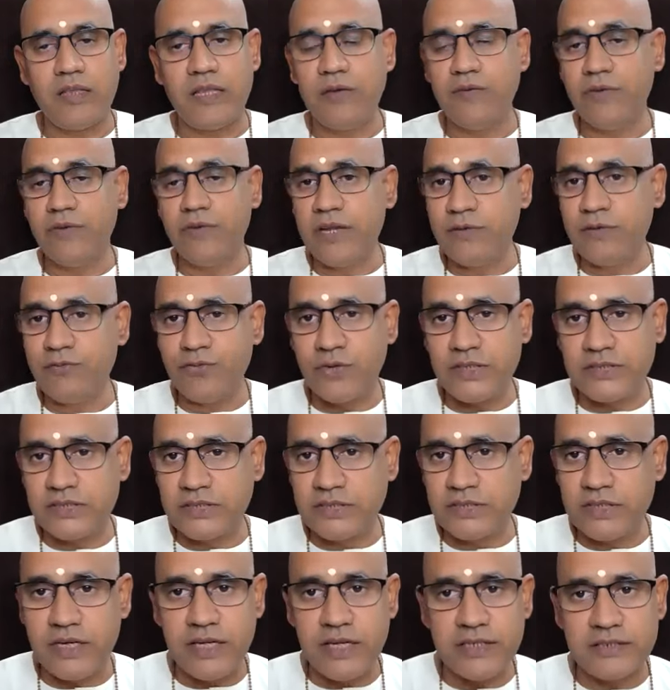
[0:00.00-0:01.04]
the very
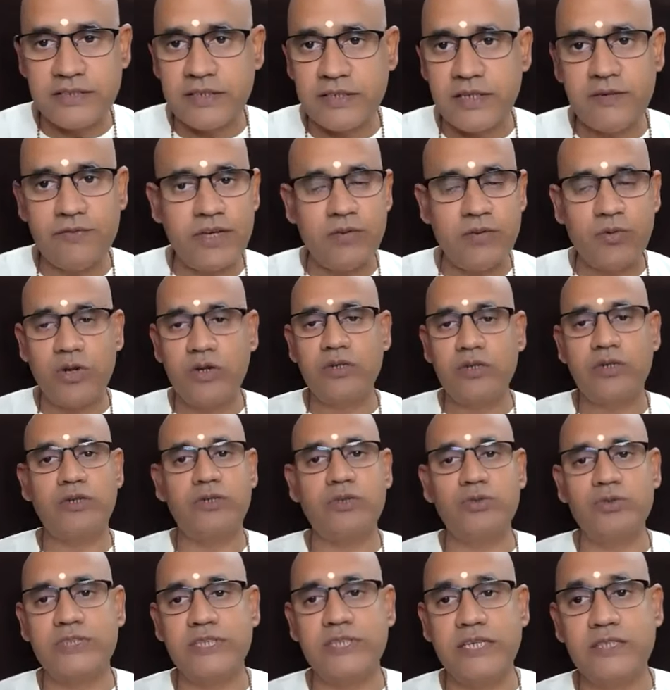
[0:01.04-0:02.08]
first day itself i wanted
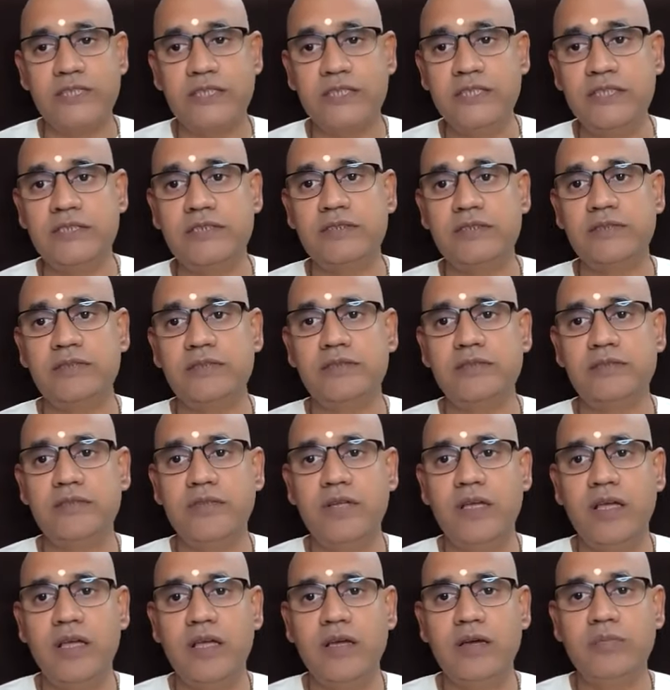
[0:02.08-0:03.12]
to say this
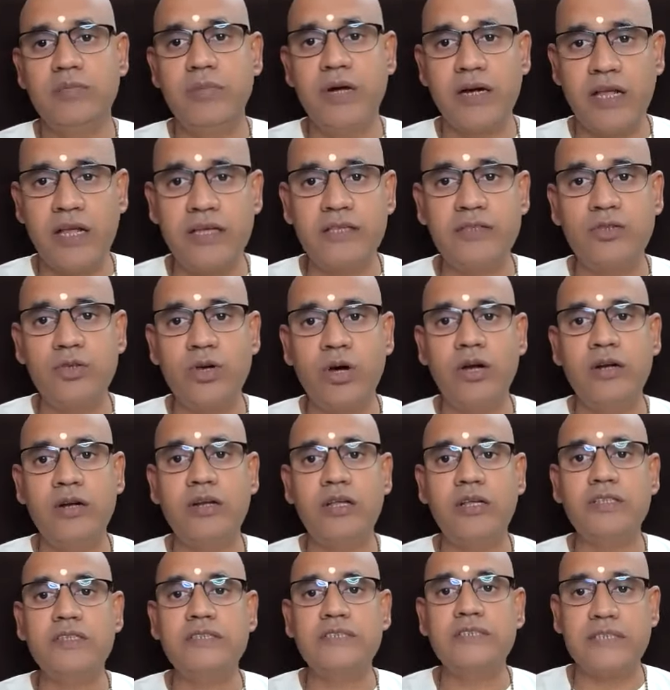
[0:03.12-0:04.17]
but i thought
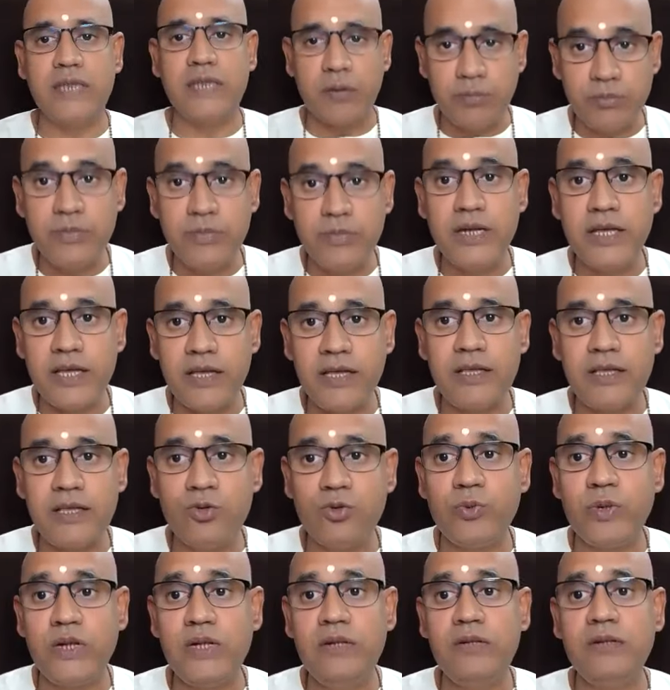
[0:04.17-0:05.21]
someday
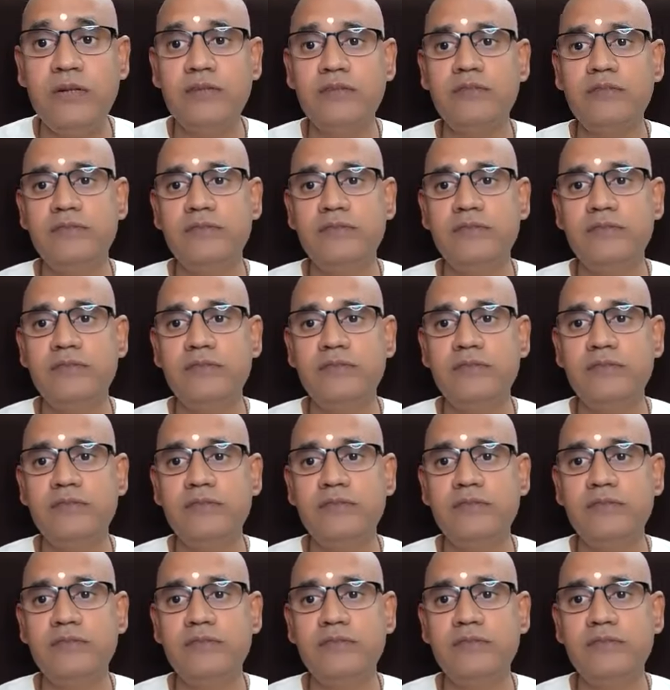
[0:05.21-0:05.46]
you will